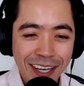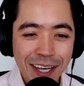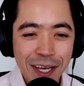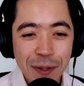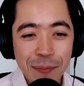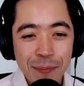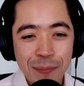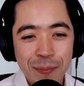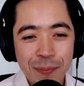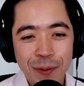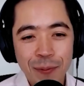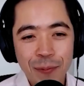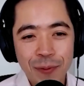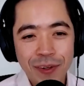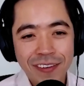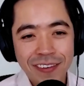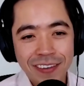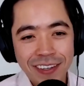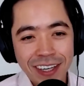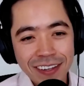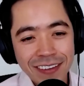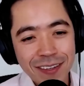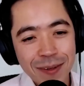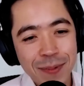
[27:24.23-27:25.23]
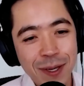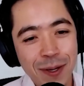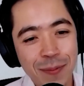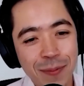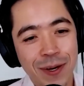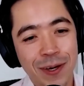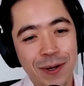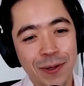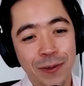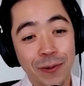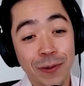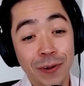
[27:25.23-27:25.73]
But what's nice about
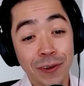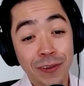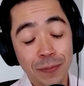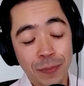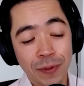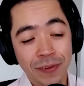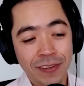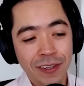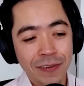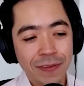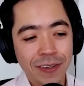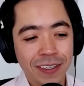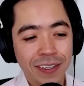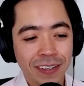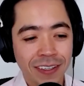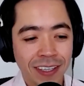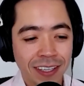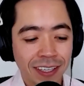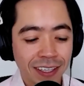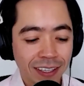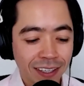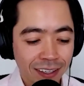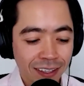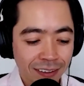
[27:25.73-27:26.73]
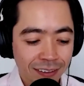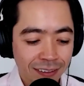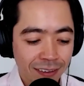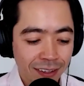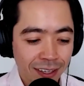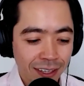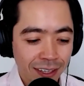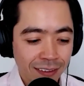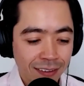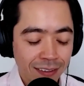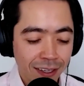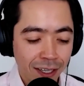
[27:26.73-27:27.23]
Monolaurin specifically is
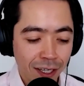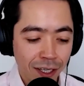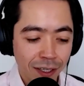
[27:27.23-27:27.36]
that